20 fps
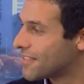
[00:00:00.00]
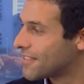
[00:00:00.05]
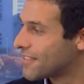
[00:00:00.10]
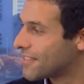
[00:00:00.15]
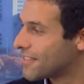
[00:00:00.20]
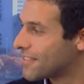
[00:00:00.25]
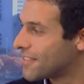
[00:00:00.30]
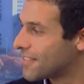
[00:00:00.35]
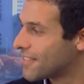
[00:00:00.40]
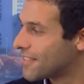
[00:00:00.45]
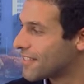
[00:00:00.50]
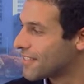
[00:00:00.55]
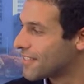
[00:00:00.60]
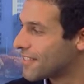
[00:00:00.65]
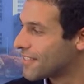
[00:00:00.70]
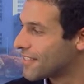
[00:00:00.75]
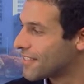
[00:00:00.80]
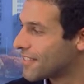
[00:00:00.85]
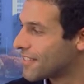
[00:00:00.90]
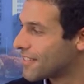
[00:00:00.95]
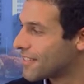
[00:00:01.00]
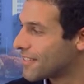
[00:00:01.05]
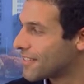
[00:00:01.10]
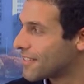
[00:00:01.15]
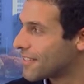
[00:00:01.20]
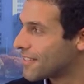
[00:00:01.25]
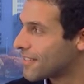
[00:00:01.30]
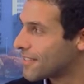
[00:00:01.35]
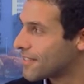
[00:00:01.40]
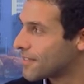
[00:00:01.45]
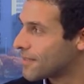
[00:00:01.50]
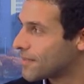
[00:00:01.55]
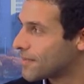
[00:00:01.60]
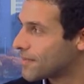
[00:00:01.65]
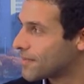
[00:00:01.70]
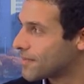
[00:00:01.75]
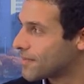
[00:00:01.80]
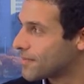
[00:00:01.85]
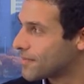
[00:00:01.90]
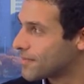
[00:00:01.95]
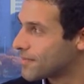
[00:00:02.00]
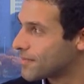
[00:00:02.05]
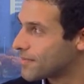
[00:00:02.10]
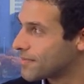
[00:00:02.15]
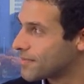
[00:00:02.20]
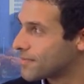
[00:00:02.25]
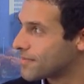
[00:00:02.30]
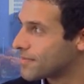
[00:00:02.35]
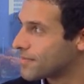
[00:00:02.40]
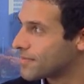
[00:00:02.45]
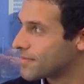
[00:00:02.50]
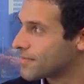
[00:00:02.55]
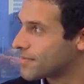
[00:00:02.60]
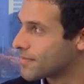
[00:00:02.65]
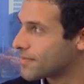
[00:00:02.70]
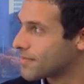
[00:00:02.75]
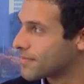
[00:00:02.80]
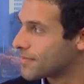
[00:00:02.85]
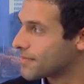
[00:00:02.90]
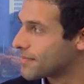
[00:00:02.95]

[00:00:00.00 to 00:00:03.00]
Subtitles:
(silent)